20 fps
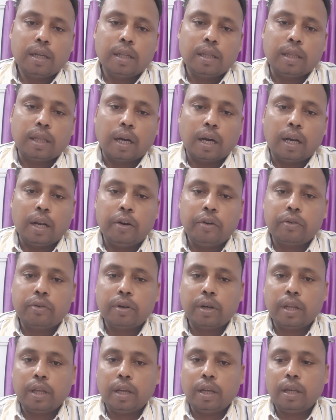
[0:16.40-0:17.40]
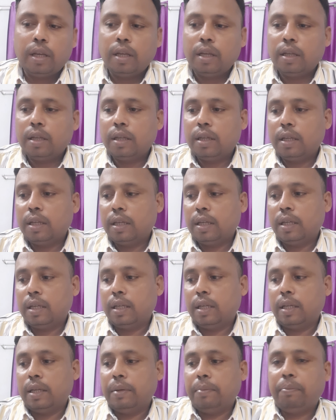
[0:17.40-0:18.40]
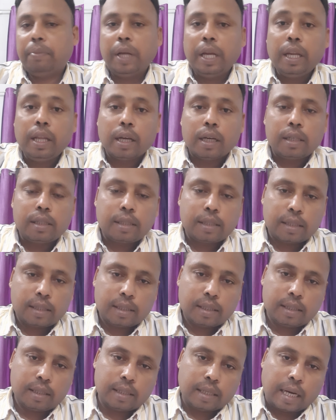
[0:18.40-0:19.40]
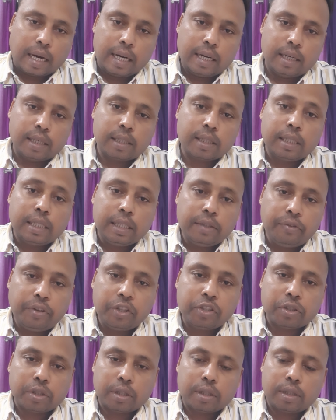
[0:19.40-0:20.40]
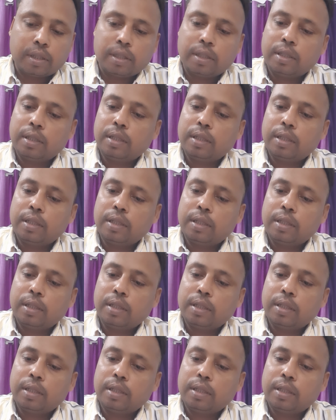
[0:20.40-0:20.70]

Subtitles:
the literary periods and its division.